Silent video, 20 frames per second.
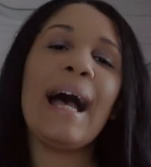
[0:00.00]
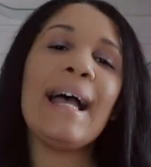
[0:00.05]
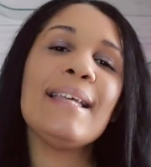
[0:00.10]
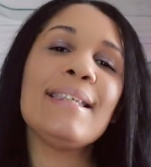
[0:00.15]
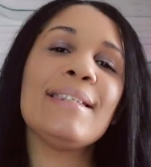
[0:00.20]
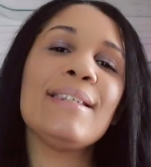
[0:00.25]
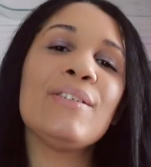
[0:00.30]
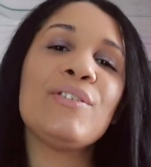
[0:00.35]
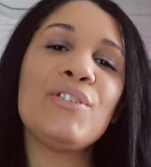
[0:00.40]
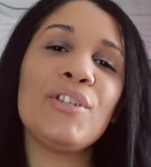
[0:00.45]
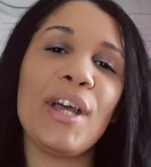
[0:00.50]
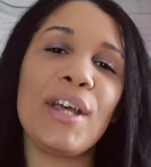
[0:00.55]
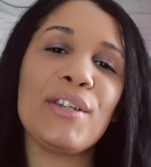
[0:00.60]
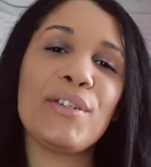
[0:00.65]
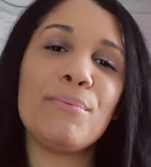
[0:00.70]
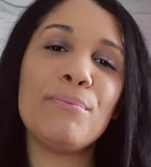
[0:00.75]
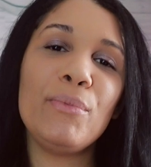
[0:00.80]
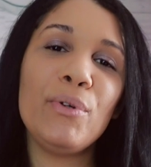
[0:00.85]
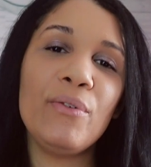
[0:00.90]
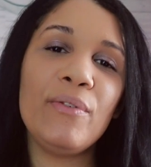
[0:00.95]
I
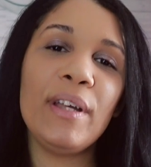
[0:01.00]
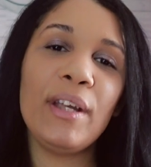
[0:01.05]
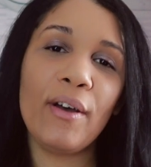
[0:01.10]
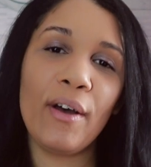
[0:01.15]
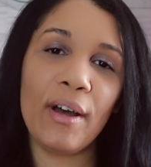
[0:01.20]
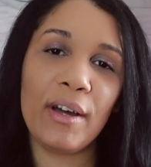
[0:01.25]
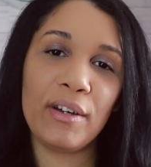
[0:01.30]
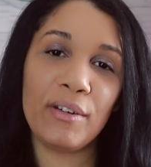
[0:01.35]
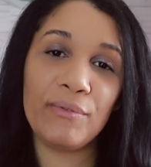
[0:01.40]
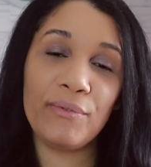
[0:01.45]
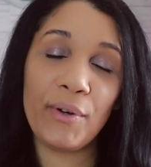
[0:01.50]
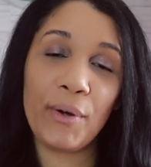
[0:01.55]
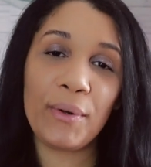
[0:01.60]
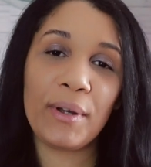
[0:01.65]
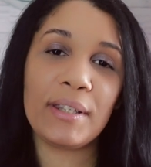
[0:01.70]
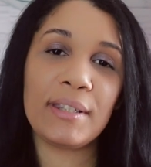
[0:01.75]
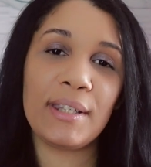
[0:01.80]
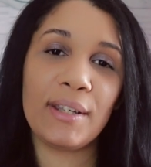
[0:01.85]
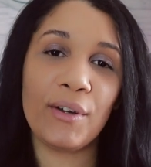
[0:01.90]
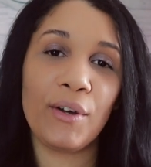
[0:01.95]
suggest moving on and
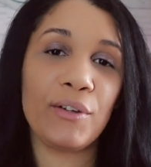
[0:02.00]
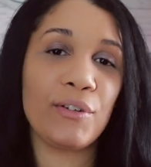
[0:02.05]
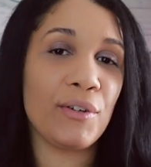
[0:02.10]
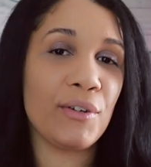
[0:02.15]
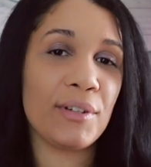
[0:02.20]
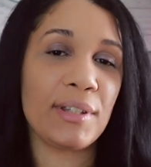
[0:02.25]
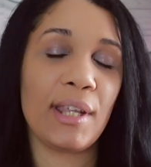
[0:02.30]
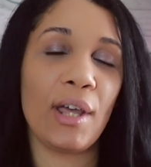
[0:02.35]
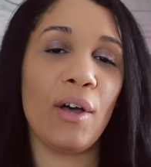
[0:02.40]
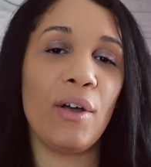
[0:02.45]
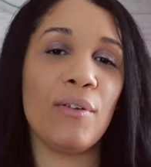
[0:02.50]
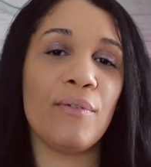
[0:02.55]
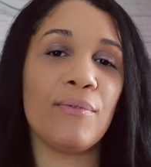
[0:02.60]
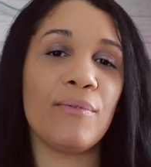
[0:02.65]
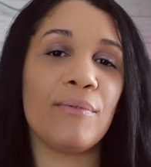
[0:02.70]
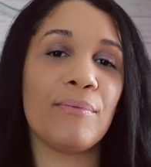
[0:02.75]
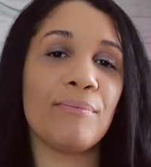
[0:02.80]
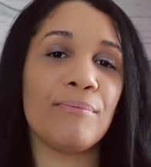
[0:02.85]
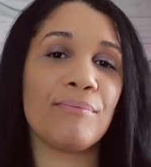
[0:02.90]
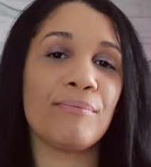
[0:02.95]
focusing on
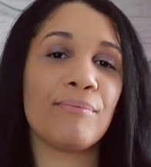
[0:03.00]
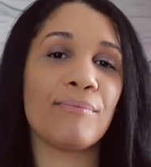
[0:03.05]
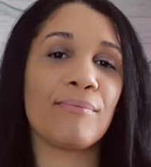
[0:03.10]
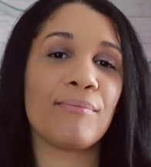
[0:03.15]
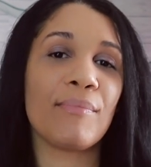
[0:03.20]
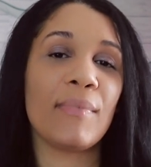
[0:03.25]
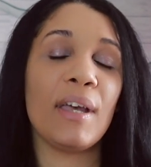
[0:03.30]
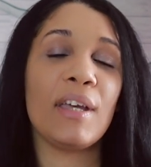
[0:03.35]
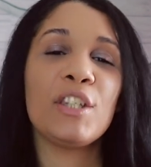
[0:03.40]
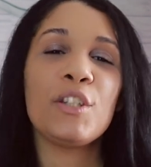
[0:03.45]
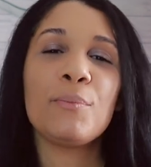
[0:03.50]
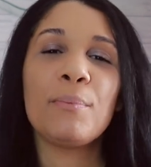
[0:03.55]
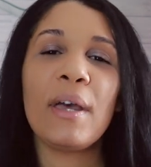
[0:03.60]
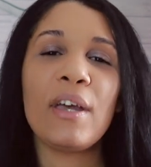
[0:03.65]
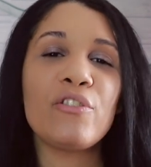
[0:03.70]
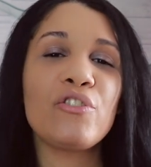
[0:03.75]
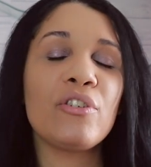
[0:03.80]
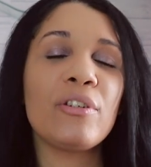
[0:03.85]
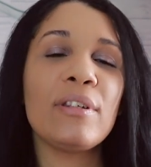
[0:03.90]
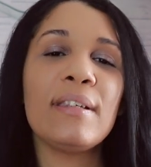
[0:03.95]
yourself,
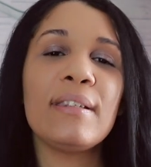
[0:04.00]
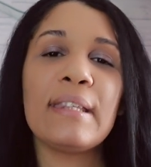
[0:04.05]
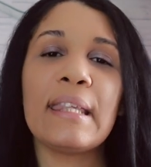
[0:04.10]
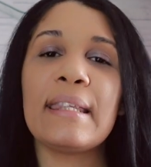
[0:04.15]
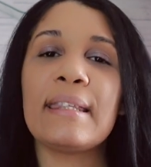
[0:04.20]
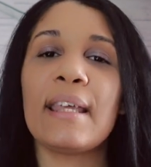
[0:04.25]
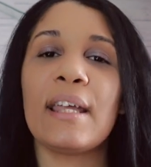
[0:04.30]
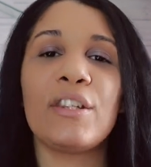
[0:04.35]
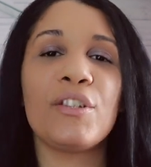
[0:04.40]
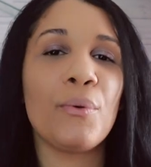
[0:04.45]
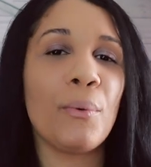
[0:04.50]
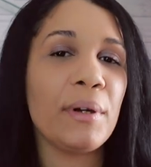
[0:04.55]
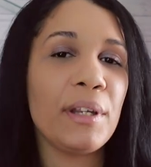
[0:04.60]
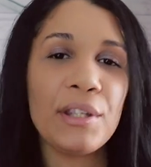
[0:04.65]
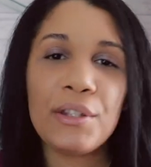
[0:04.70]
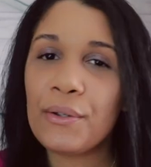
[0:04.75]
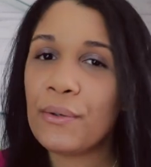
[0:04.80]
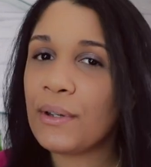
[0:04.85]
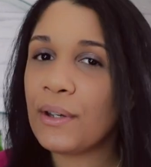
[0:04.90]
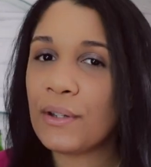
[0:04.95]
especially since at
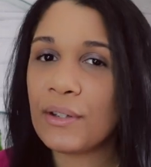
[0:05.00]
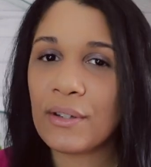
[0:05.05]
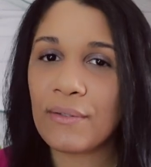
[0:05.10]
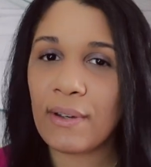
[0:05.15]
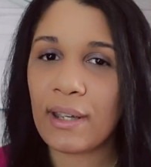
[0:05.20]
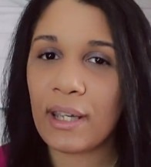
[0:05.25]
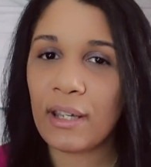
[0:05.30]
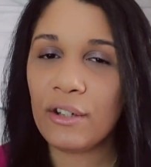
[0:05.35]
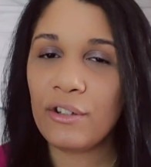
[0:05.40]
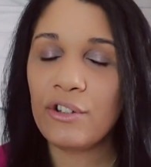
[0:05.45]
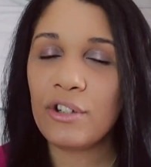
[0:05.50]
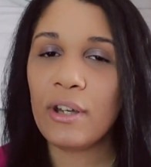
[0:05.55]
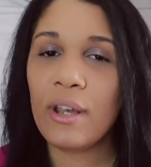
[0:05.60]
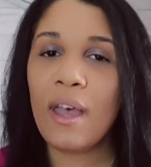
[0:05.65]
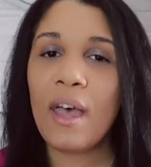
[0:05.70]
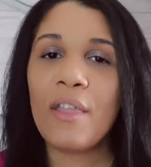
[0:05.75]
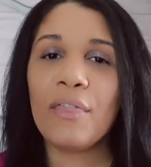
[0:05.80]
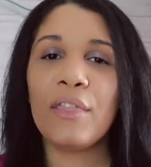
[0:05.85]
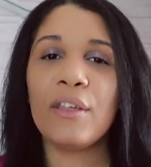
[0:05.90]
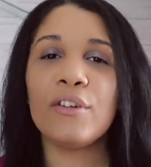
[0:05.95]
22 years of age,
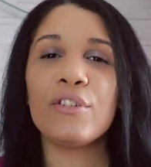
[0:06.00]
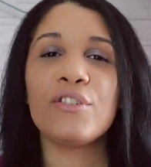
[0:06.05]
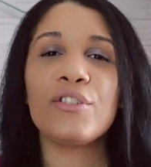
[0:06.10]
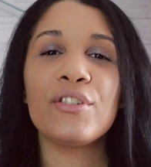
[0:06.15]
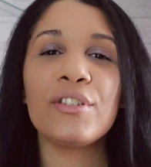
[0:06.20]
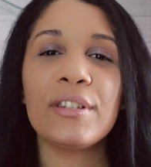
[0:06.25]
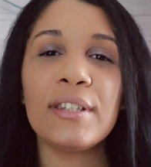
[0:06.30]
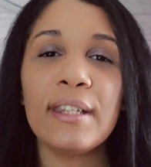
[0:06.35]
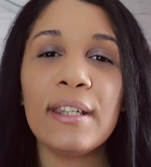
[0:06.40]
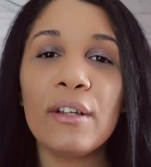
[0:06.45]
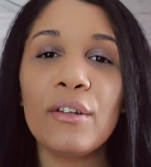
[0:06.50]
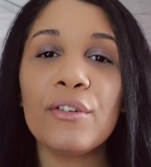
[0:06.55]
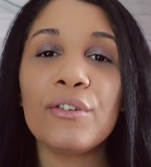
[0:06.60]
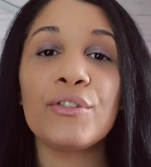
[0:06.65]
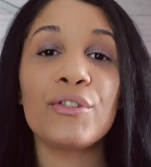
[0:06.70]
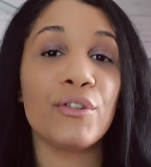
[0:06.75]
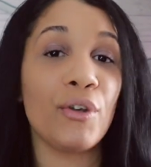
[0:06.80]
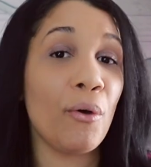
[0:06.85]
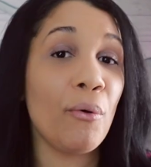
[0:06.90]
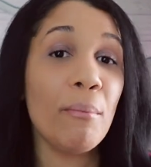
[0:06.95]
there's still
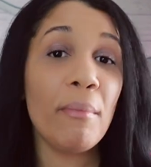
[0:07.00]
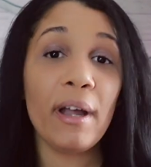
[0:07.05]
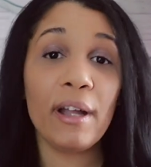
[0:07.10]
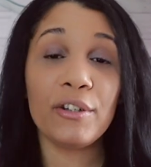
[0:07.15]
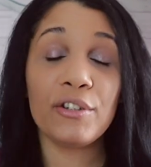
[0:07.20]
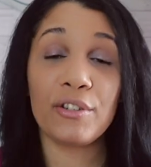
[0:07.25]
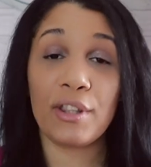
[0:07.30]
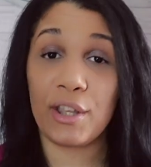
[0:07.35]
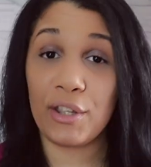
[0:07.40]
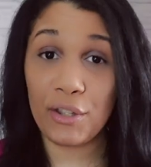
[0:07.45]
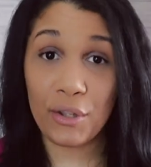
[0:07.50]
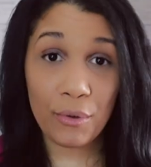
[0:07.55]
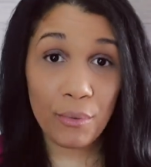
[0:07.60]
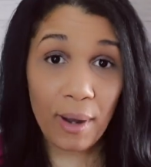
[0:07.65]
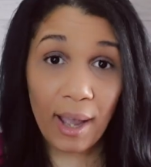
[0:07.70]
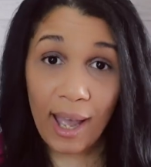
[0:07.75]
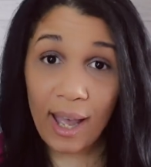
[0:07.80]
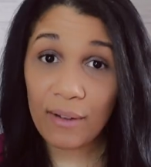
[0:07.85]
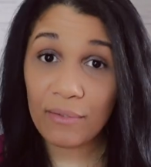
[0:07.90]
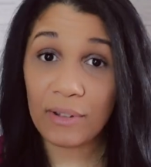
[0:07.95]
so much that you
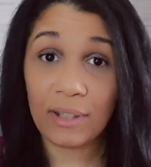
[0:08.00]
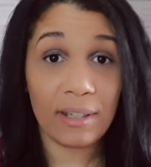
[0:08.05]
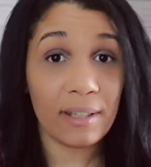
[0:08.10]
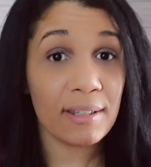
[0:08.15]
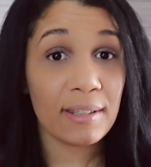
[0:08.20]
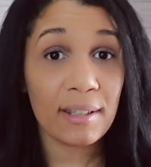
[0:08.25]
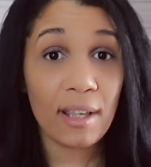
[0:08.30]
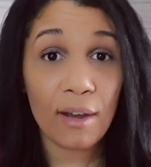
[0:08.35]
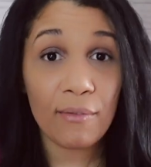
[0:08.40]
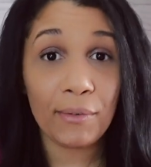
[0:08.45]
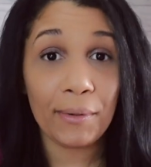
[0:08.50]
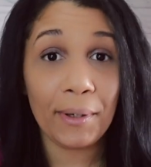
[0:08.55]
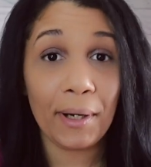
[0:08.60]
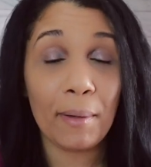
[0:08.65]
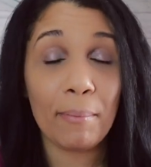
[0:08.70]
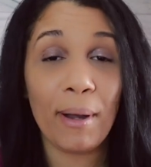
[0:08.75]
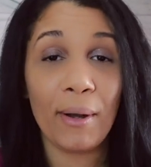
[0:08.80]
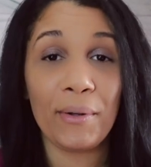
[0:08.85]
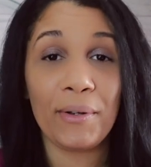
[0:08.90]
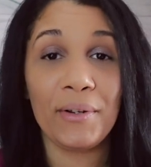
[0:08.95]
have to discover
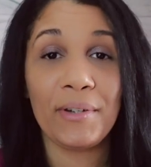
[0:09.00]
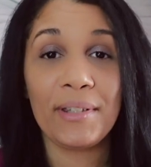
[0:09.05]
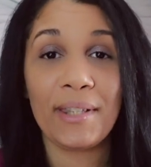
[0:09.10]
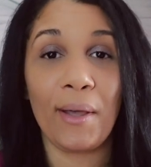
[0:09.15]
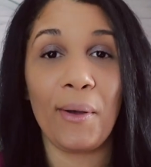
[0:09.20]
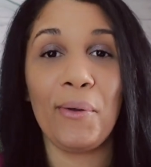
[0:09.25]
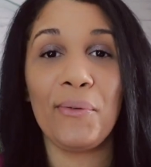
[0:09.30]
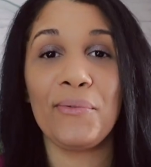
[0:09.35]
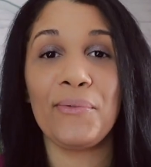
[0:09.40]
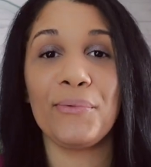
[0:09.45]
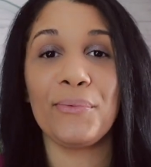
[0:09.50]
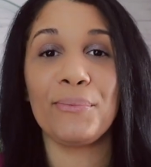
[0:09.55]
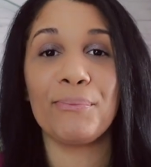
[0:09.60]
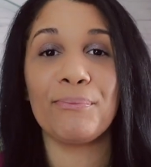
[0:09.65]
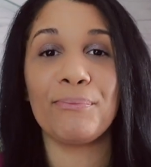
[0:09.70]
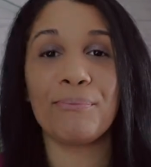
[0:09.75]
about yourself.